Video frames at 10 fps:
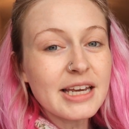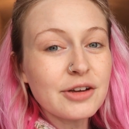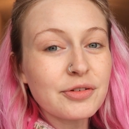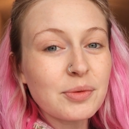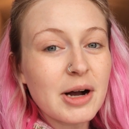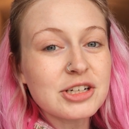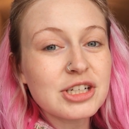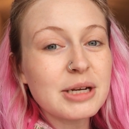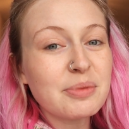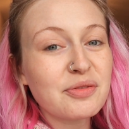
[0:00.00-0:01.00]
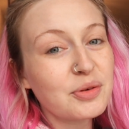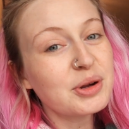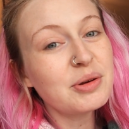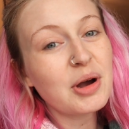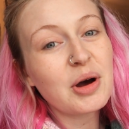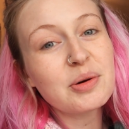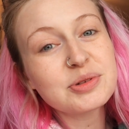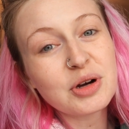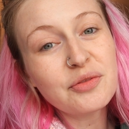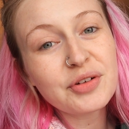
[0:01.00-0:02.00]
Thank you for watching. Before you go,
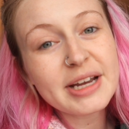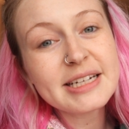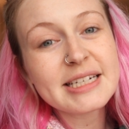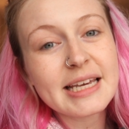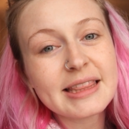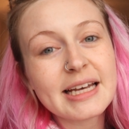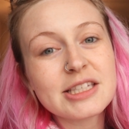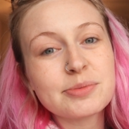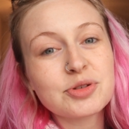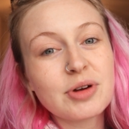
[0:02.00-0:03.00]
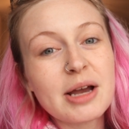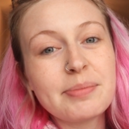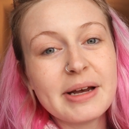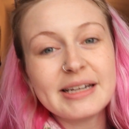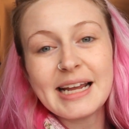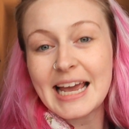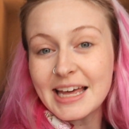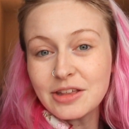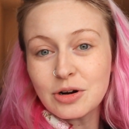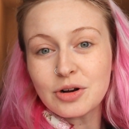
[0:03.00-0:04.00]
don't forget to hit that subscribe button
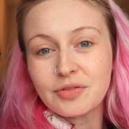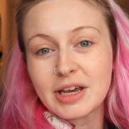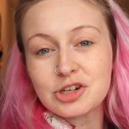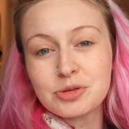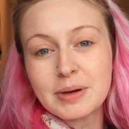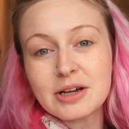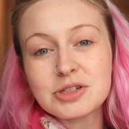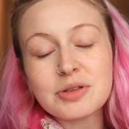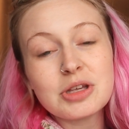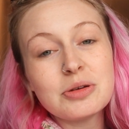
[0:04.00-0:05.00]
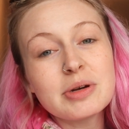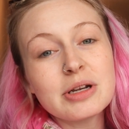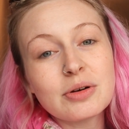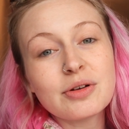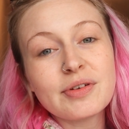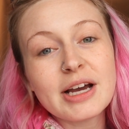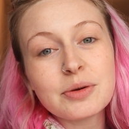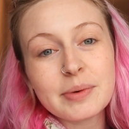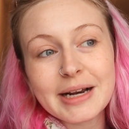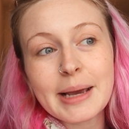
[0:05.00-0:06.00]
and the notification bell so that you get
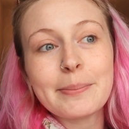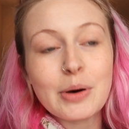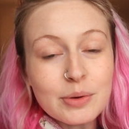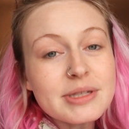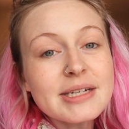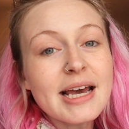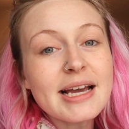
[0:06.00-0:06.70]
notified when I post